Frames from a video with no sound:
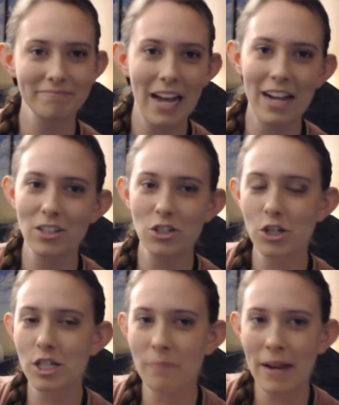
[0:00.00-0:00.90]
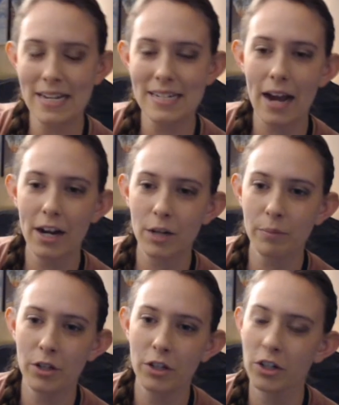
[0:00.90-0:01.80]
I searched my entire
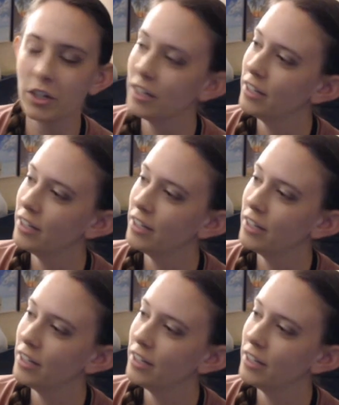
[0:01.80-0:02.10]
computer